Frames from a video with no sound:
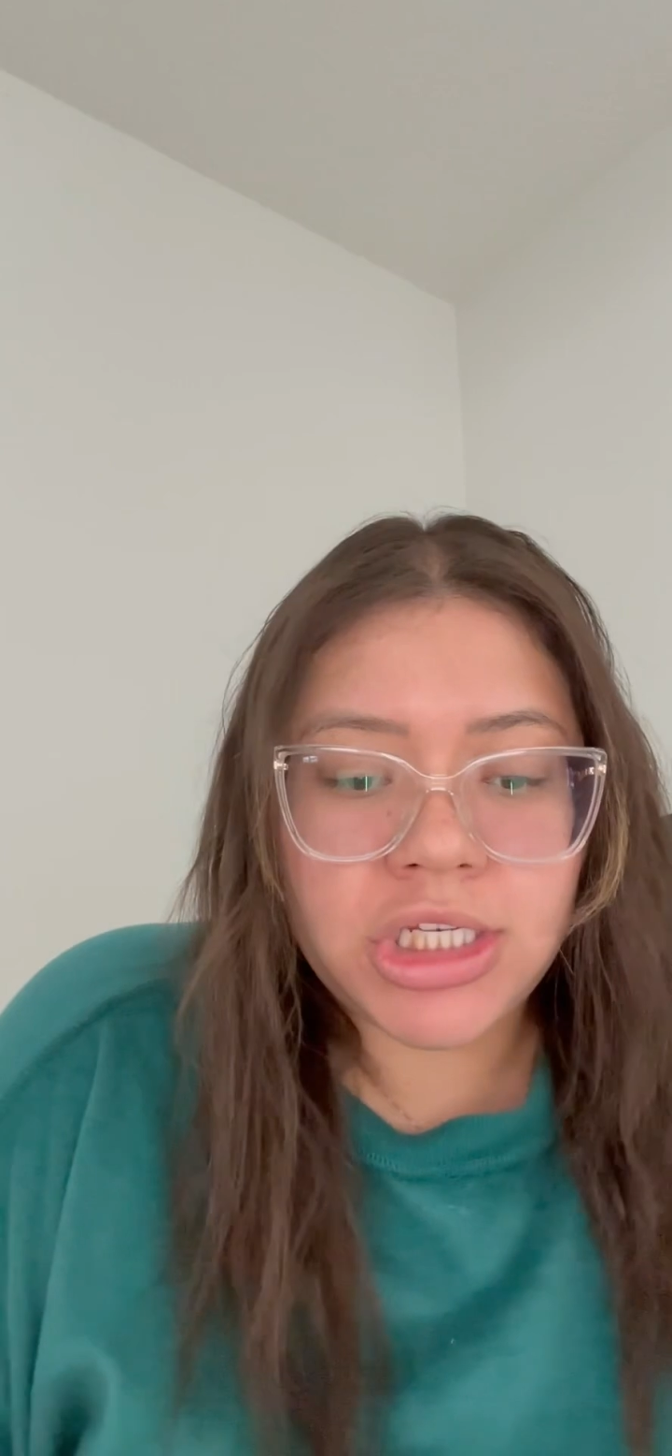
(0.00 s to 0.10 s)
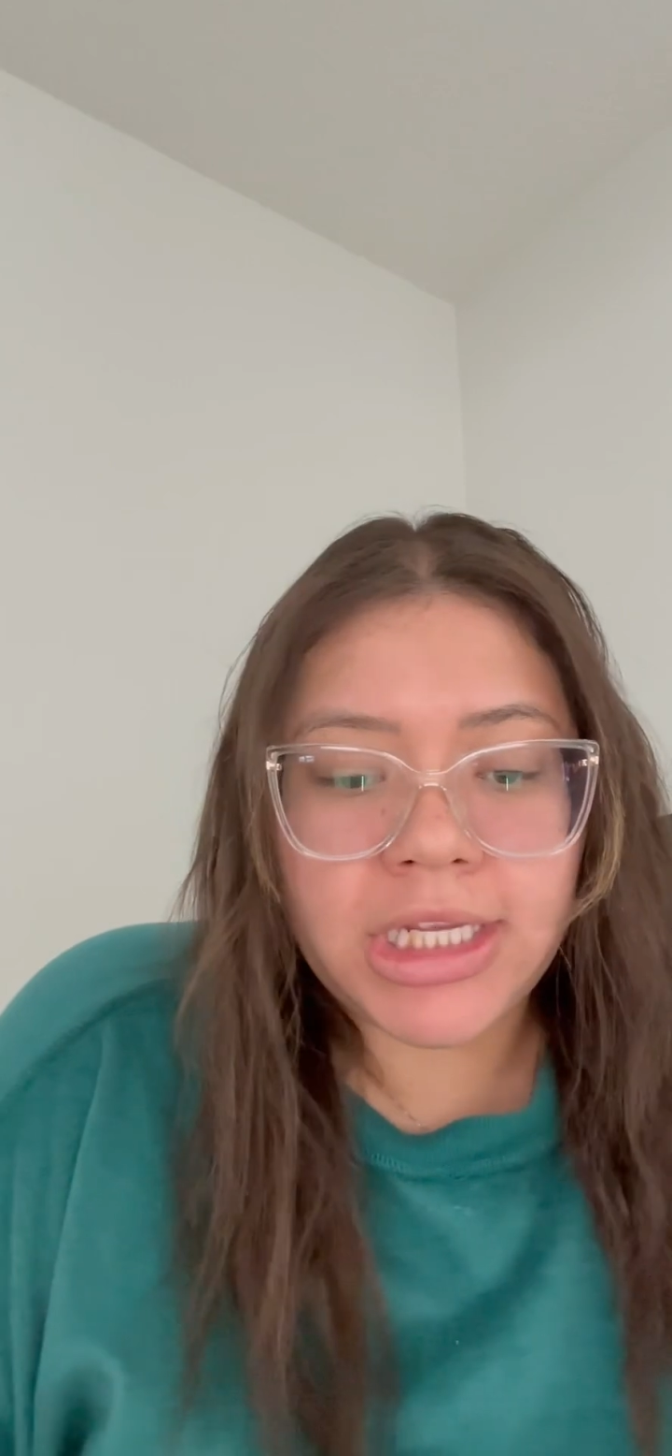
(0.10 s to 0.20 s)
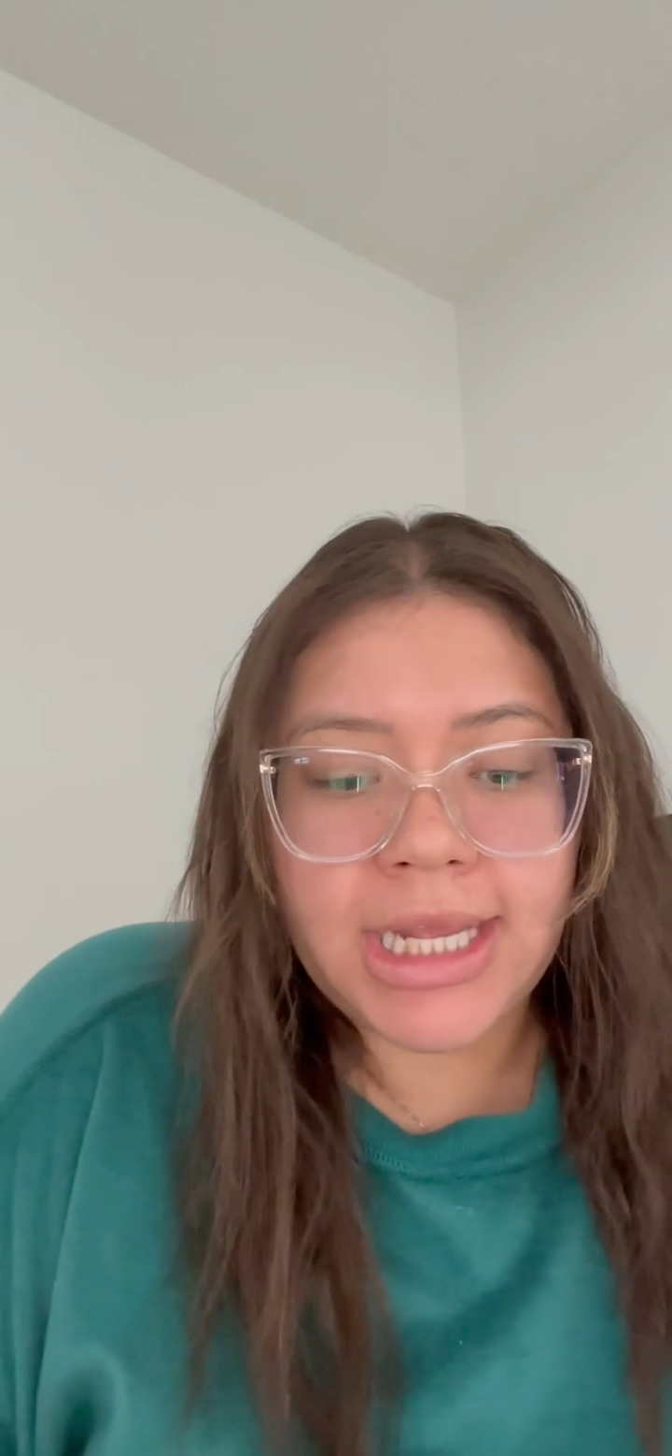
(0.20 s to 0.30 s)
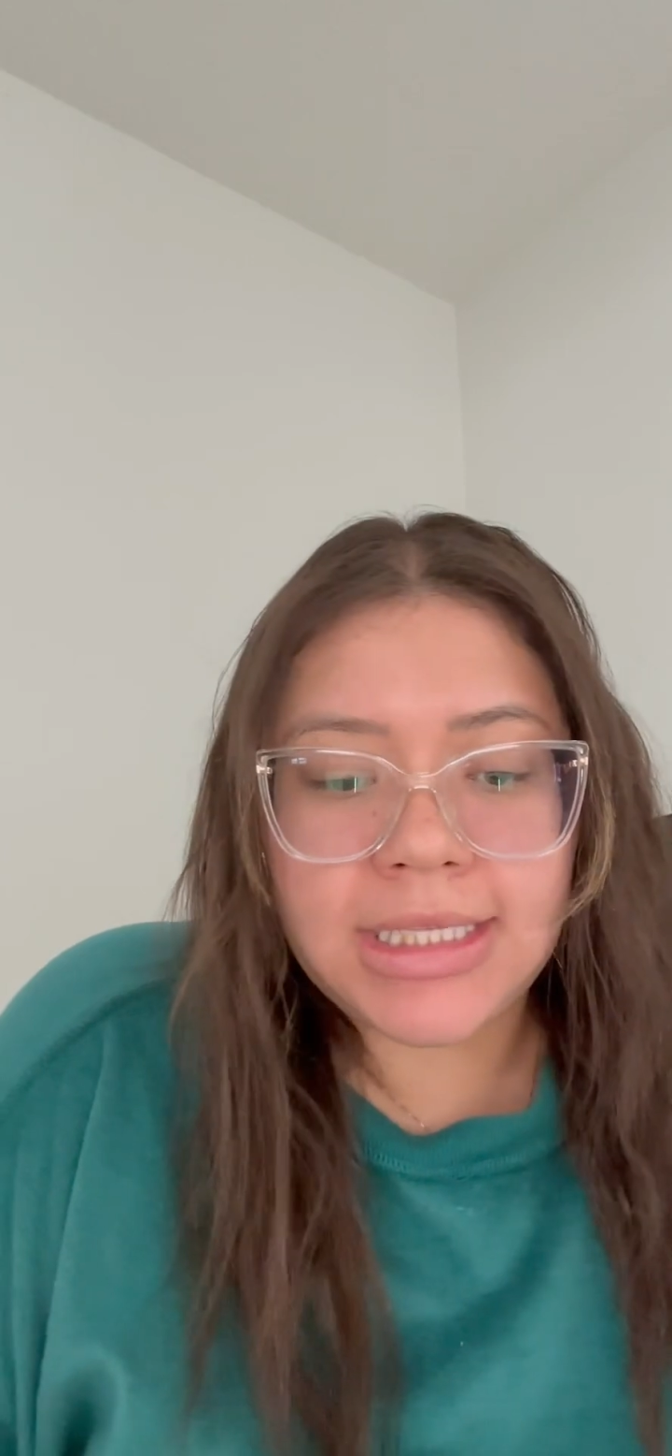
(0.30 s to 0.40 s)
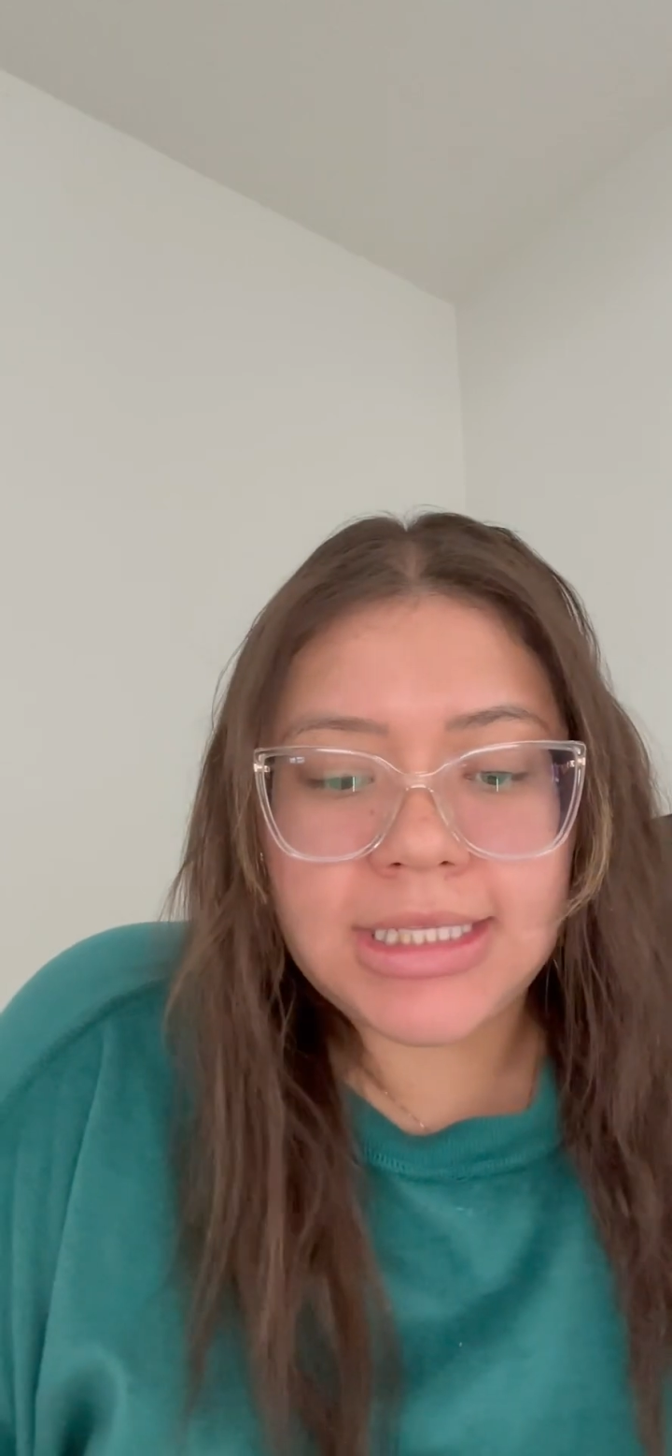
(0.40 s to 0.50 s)

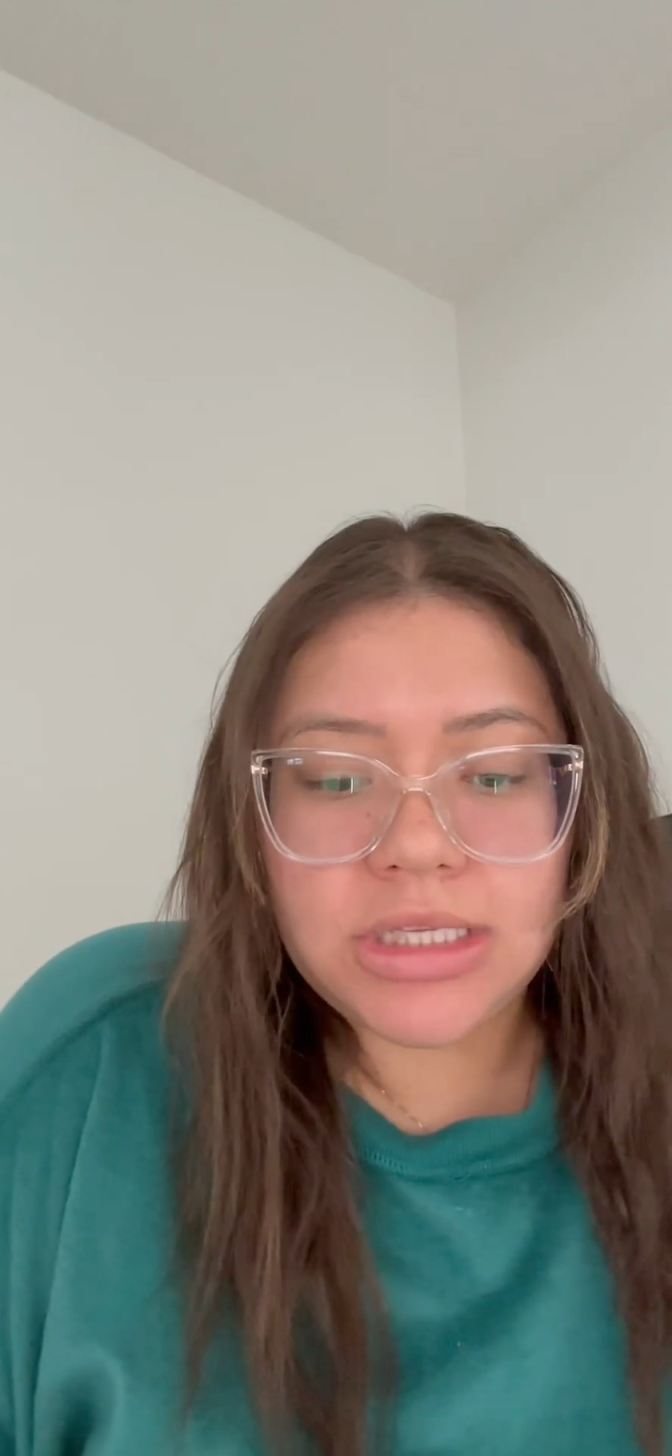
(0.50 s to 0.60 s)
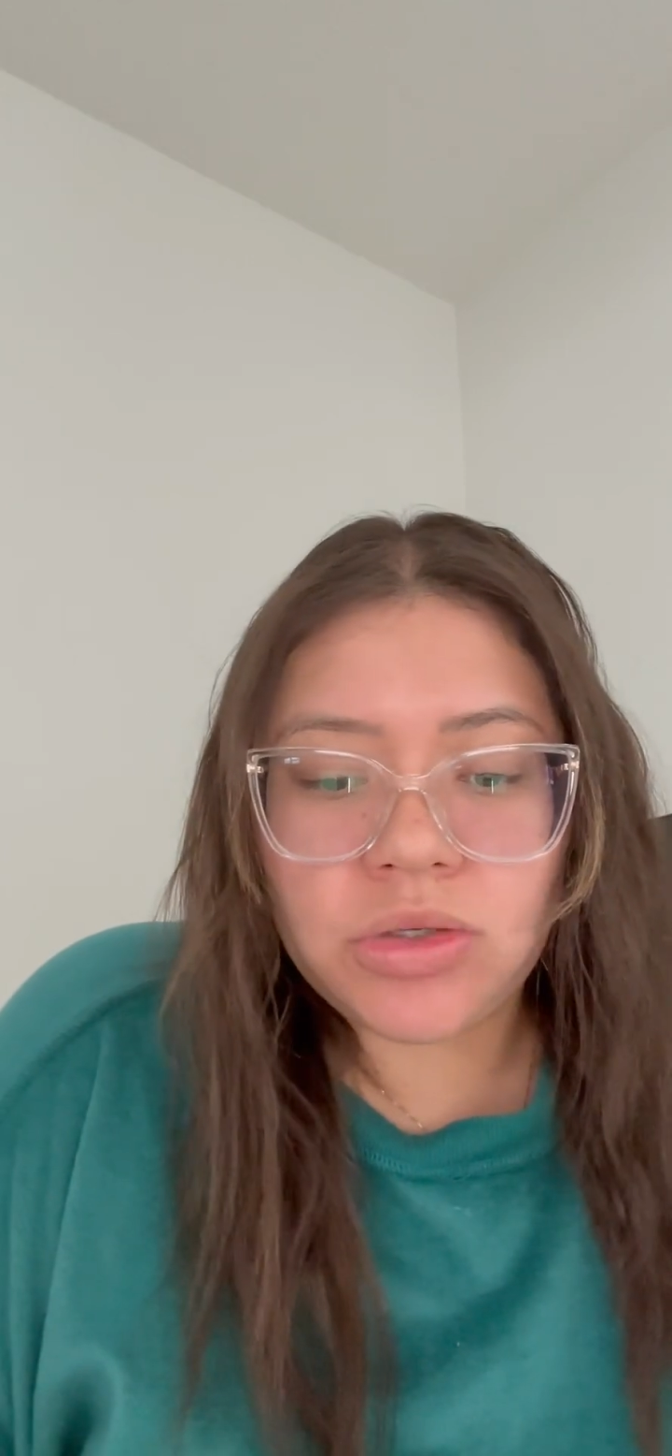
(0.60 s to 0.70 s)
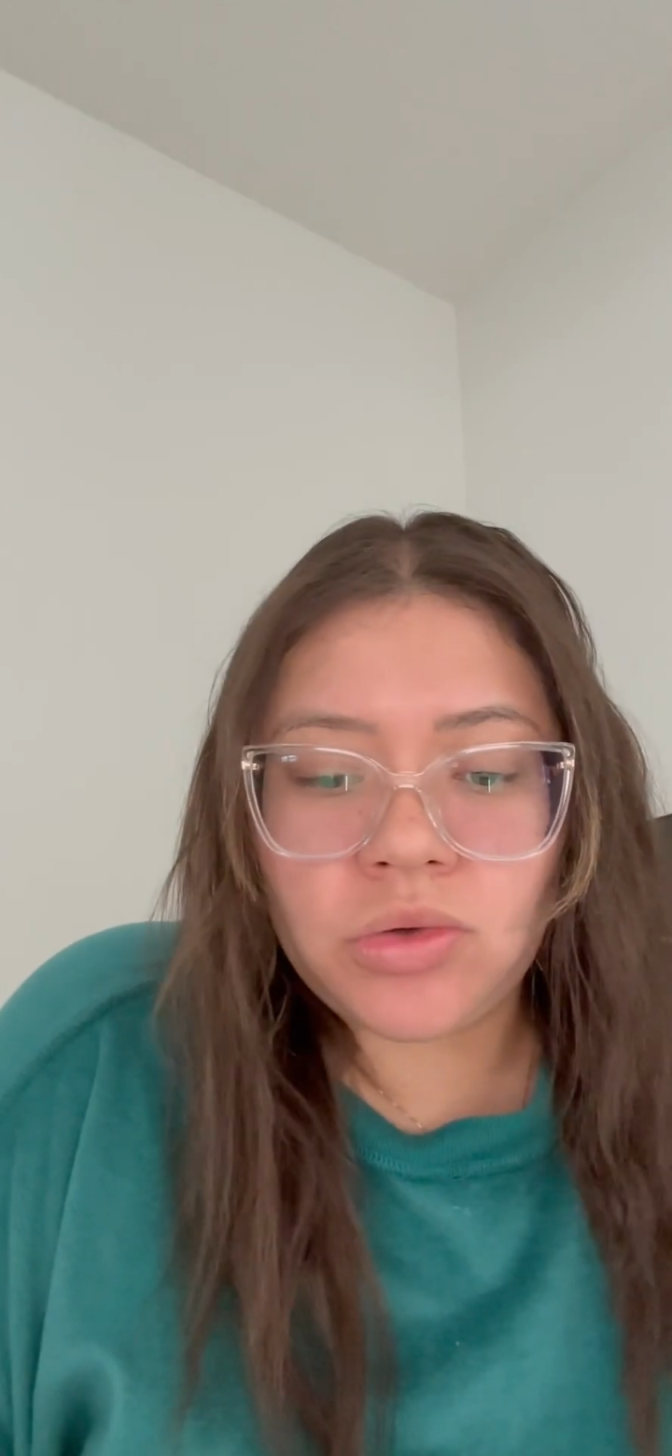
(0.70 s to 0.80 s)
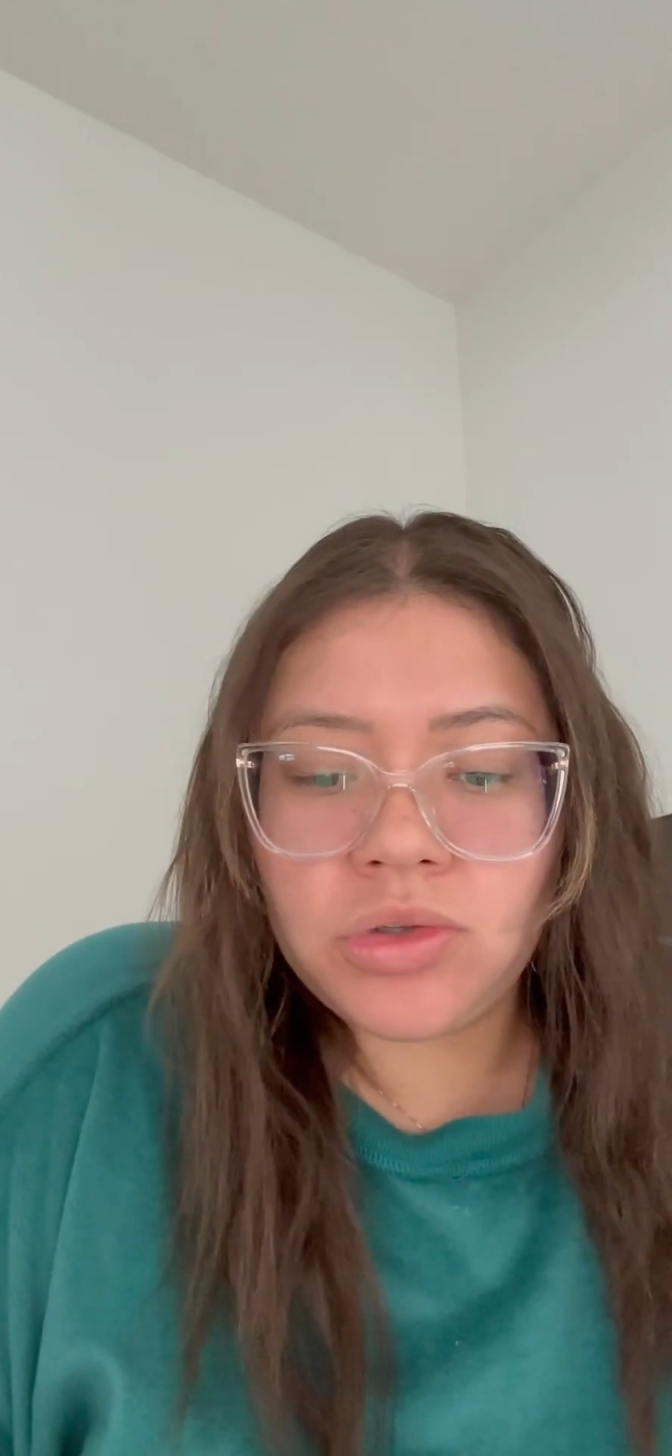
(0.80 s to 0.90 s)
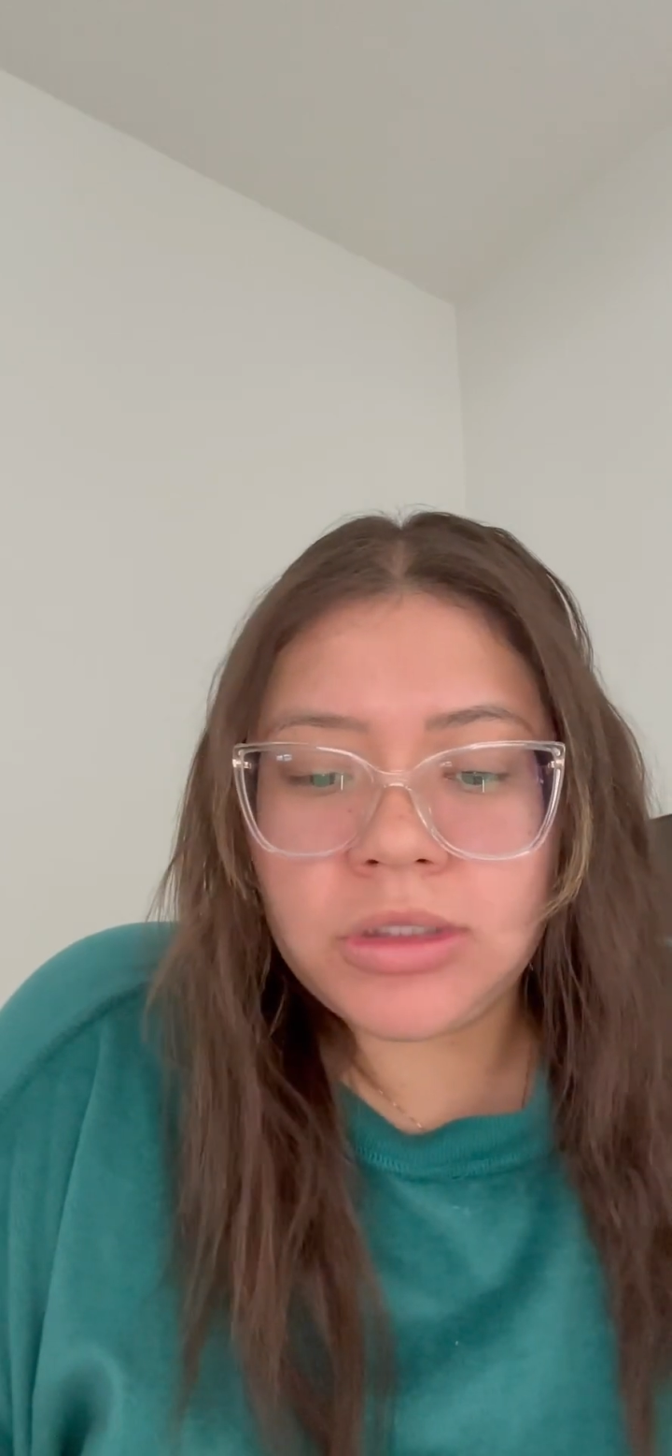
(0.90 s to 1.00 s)
indicates that
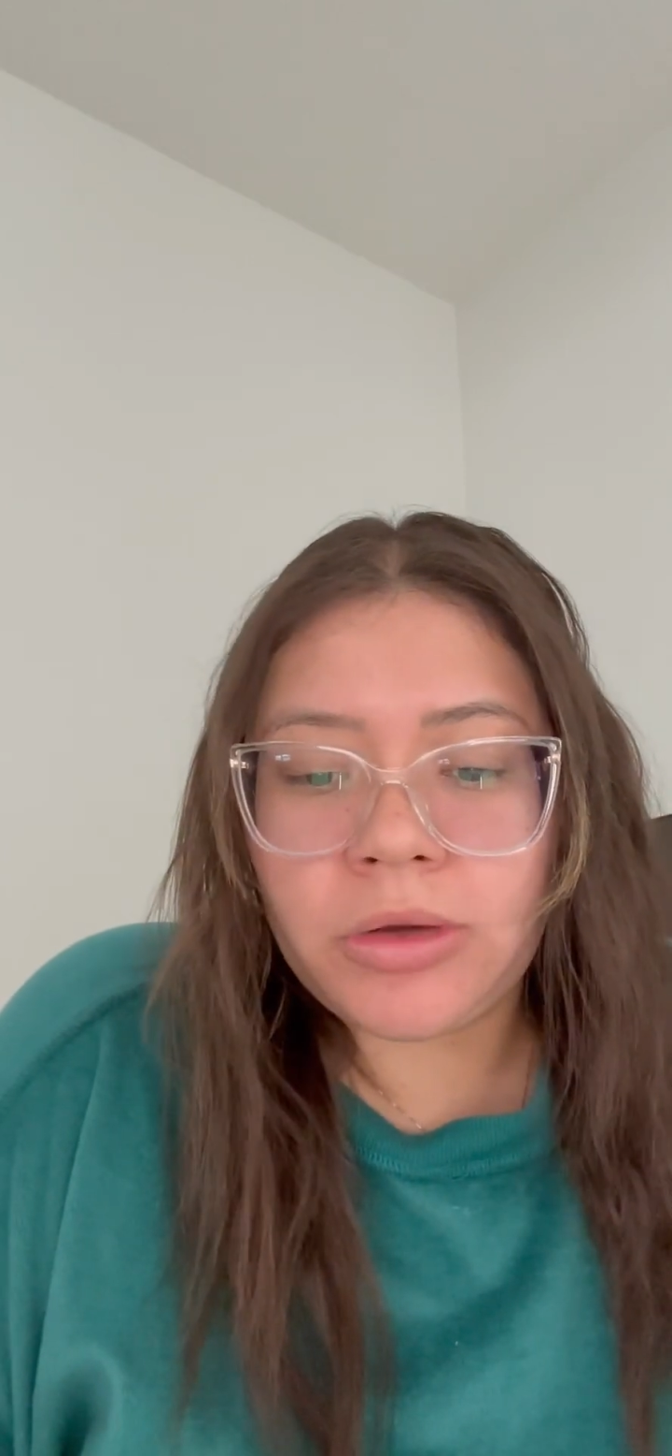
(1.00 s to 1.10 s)
schools